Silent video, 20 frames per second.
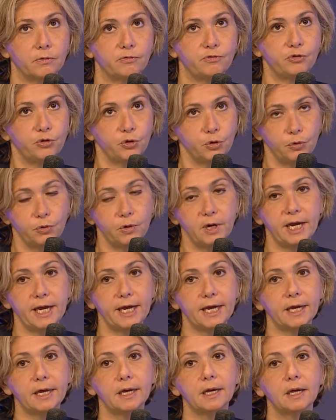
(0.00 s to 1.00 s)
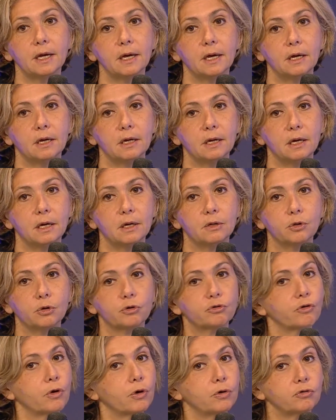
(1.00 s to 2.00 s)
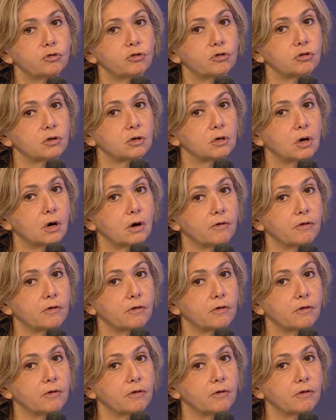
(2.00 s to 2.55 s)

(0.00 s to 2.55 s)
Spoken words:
fueling the growth